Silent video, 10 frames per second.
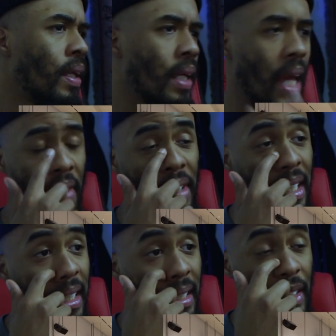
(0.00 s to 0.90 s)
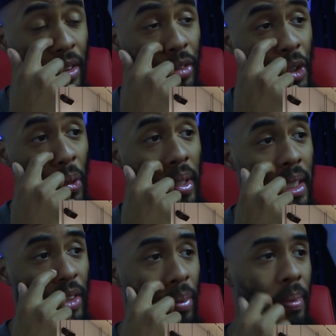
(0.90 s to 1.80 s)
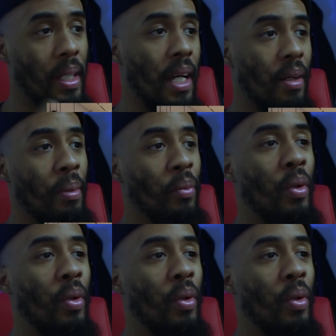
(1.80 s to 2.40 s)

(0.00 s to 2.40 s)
Yeah, if they did this on tour, this would be kind of